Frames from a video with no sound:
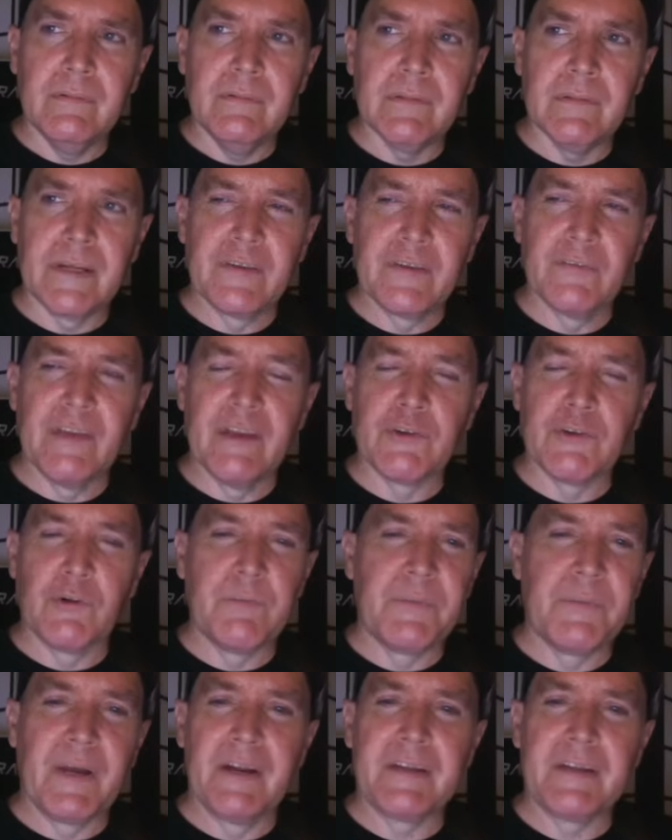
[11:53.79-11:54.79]
like his nature
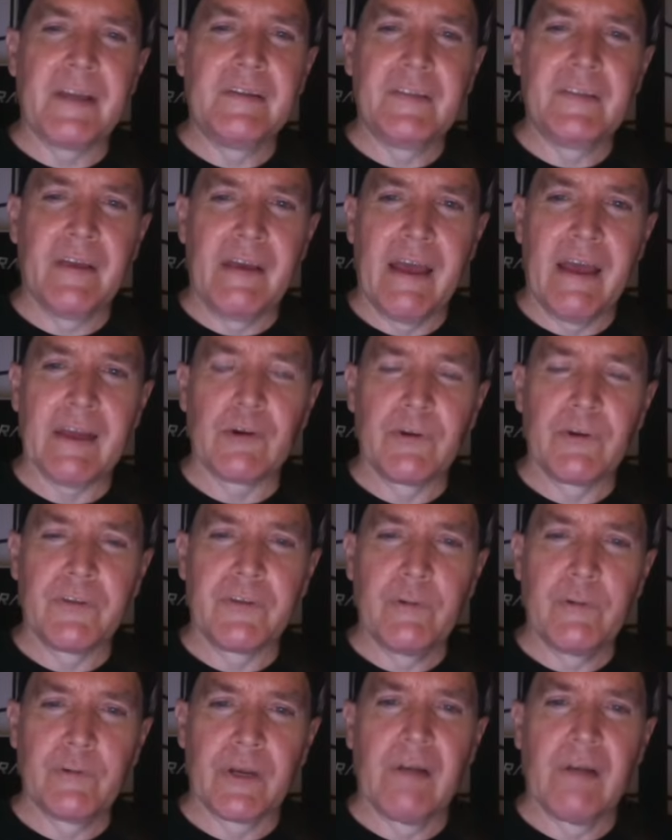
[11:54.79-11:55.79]
went beyond cantankerous,
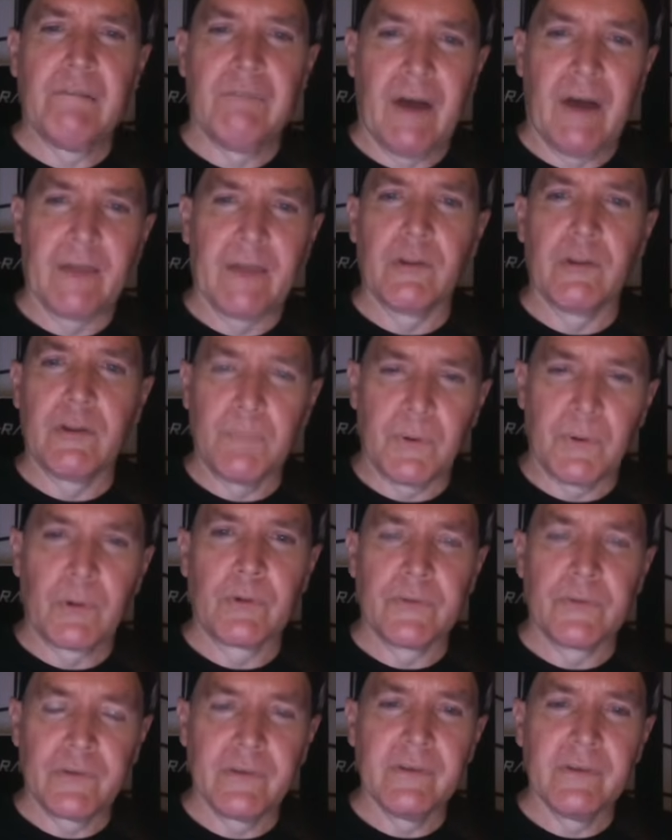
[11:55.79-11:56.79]
he was like a violent
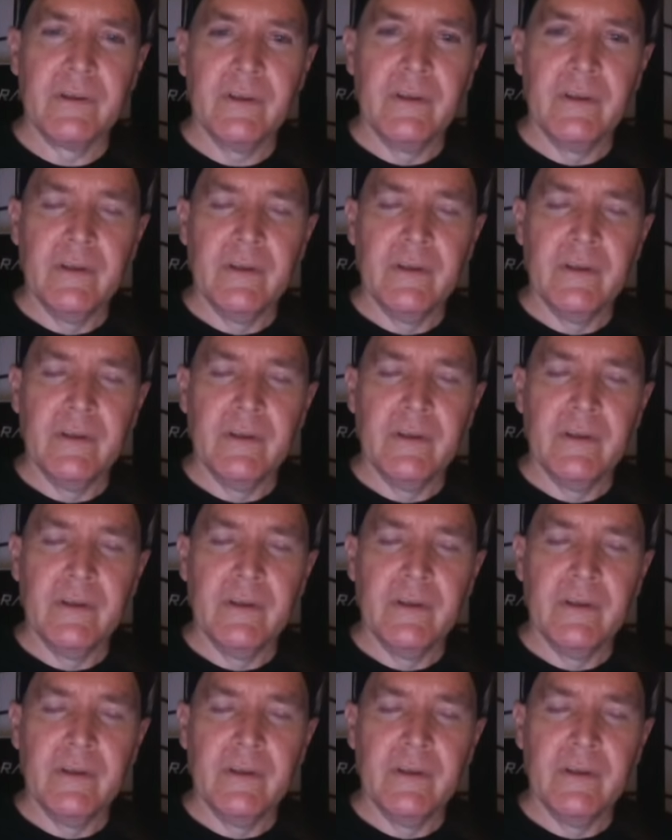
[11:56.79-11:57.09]
person.